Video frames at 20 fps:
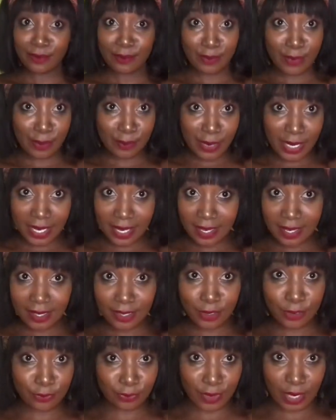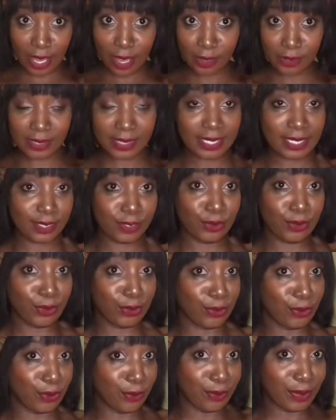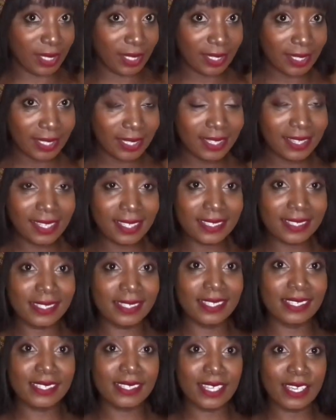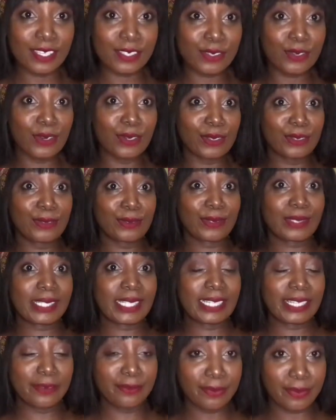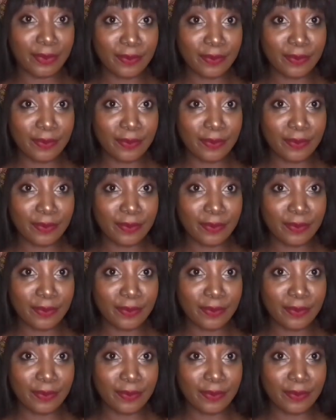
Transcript: Mama of the house does not know me. The sister has gone to sleep.